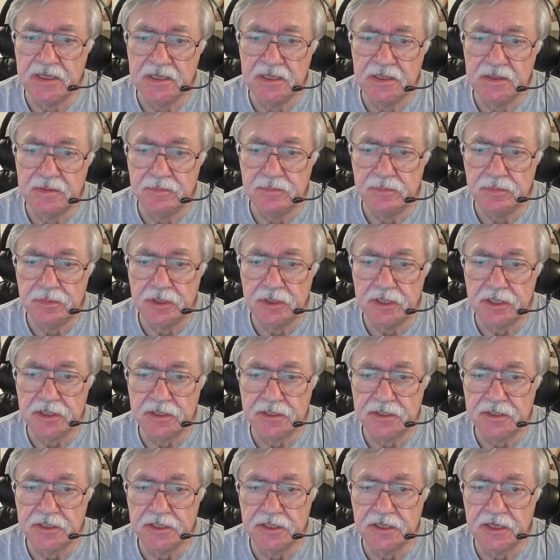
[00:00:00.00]
But
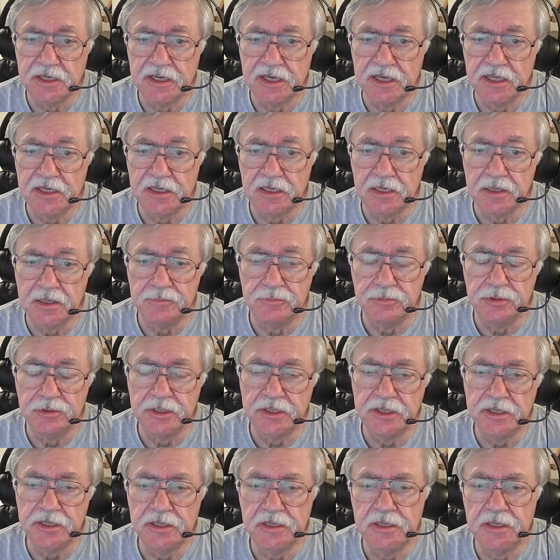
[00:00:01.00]
had it
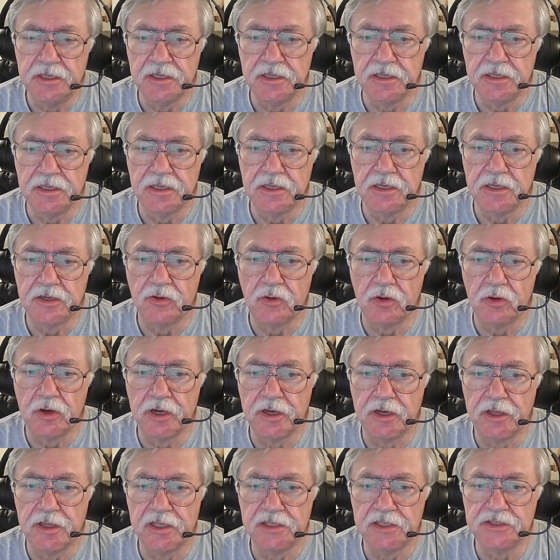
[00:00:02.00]
completed, according to
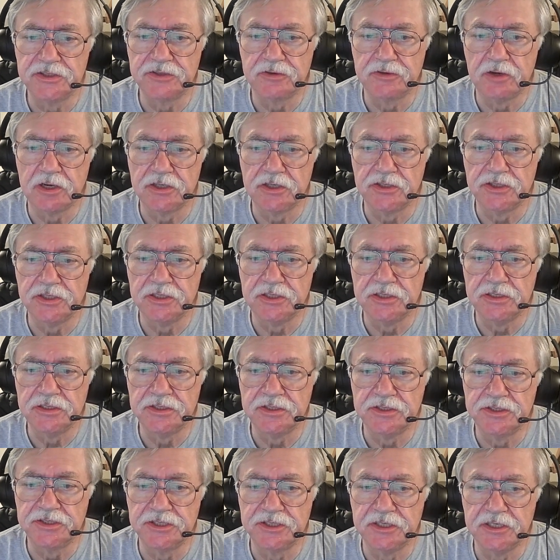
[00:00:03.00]
the
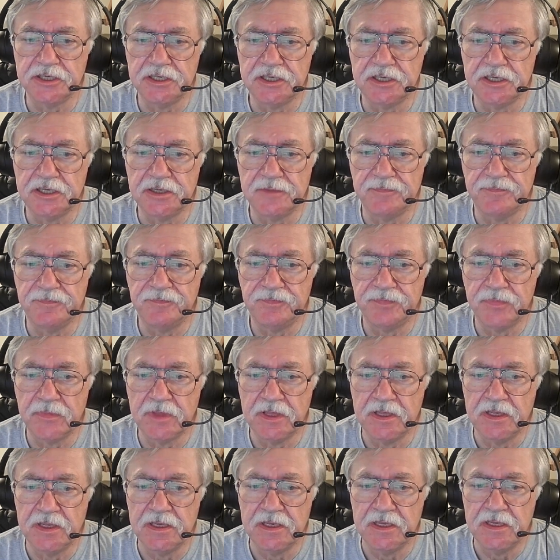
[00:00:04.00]
instructions, it
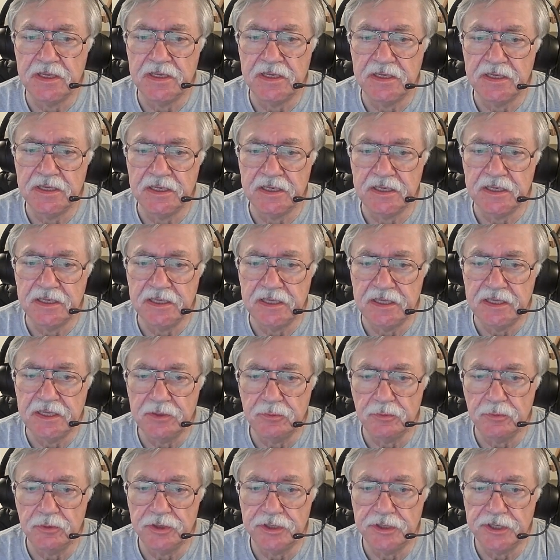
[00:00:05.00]

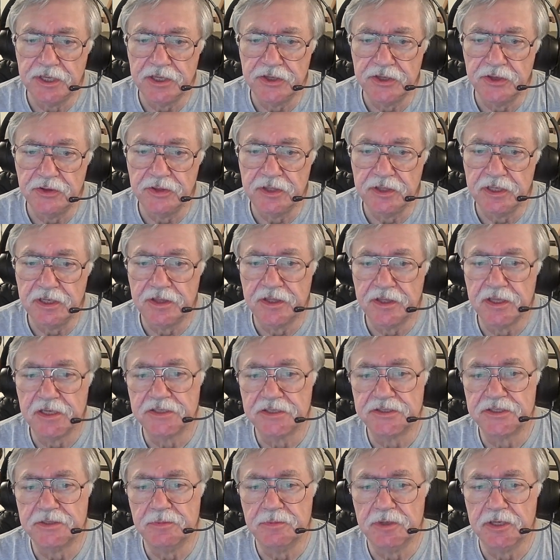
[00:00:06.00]
would tell you that things
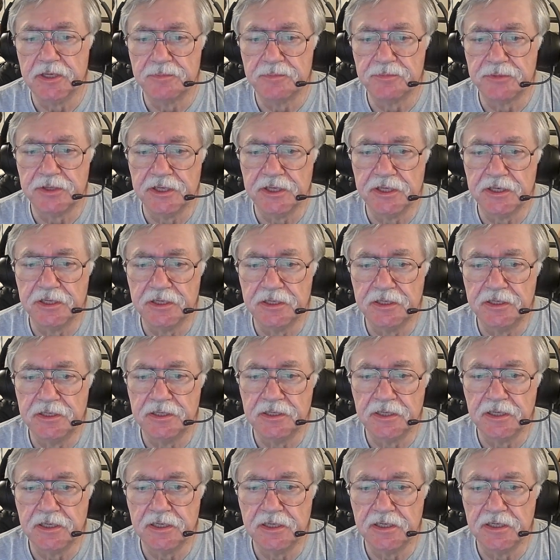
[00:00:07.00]
had been updated.
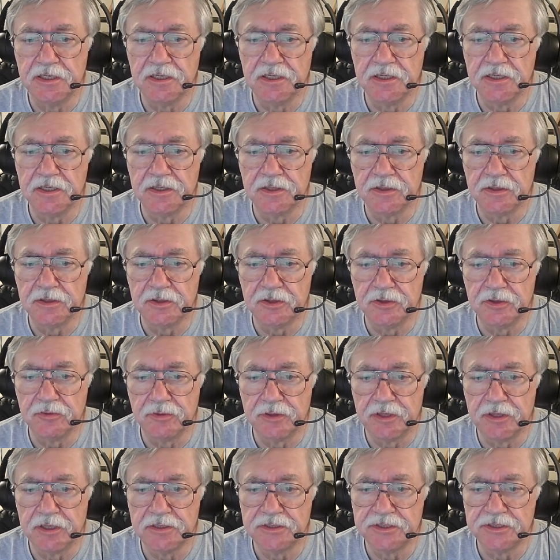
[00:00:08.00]
You're
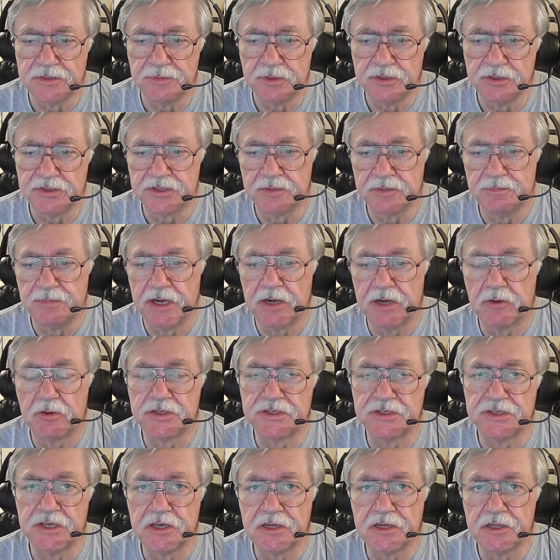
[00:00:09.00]
then supposed to power
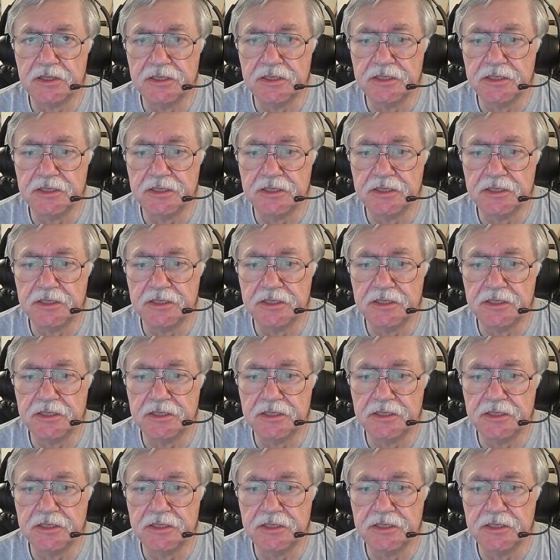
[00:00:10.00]
cycle it.